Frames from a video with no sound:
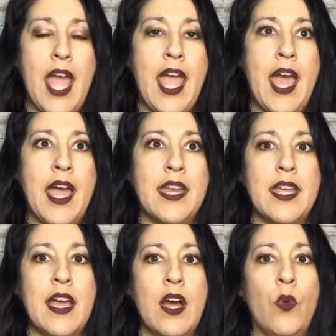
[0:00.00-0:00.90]
and
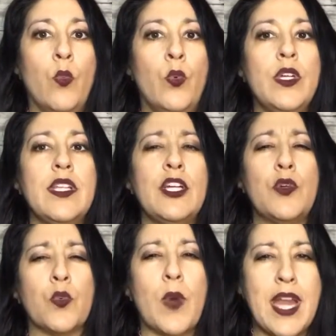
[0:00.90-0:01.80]
a really
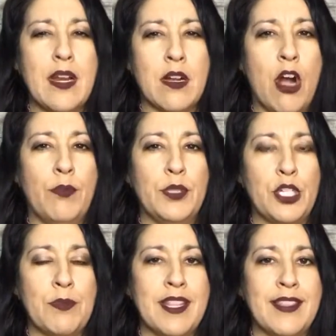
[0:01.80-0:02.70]
great
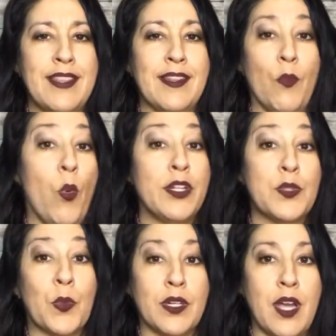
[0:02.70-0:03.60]
accomplishment
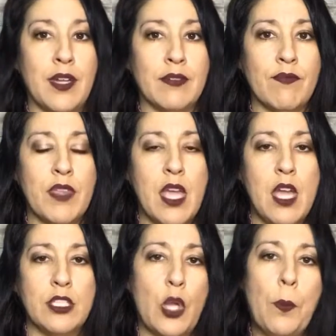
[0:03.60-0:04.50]
once we're done.
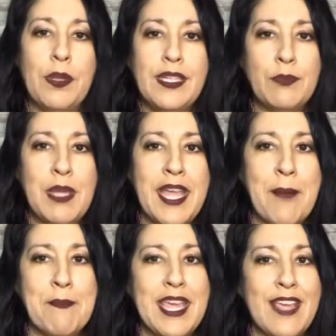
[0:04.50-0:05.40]
So please
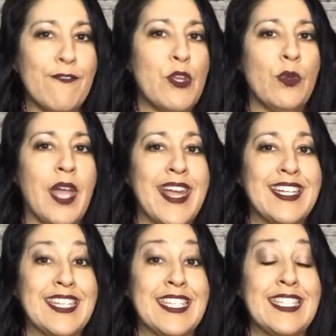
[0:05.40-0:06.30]
PM me if you'd like
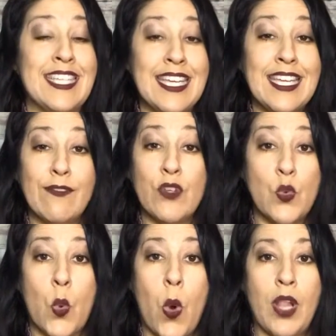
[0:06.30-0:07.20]
to see if you
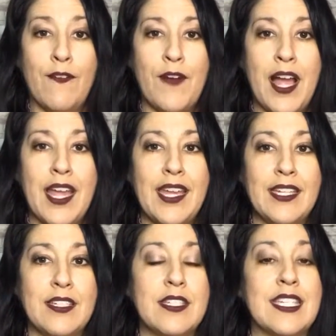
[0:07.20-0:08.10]
qualify
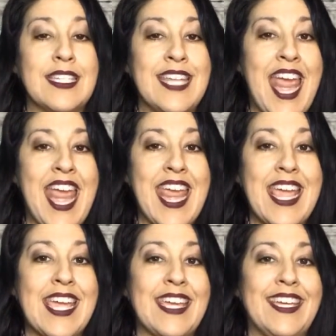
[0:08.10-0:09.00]
to
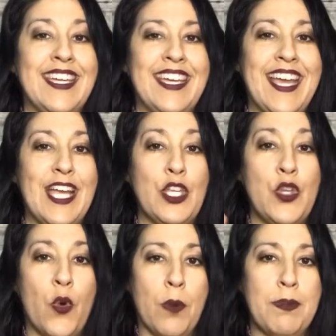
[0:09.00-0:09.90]
take
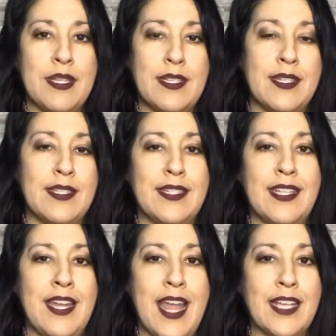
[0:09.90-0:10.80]
your business to
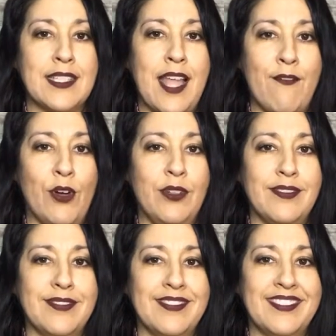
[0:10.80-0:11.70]
the next level
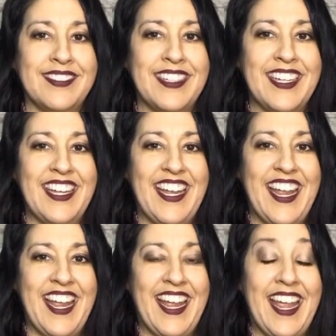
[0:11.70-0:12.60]

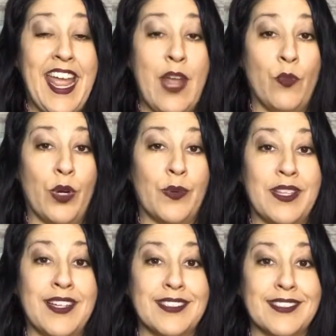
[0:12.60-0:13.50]
and work
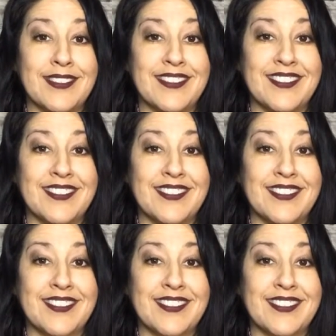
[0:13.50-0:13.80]
with us.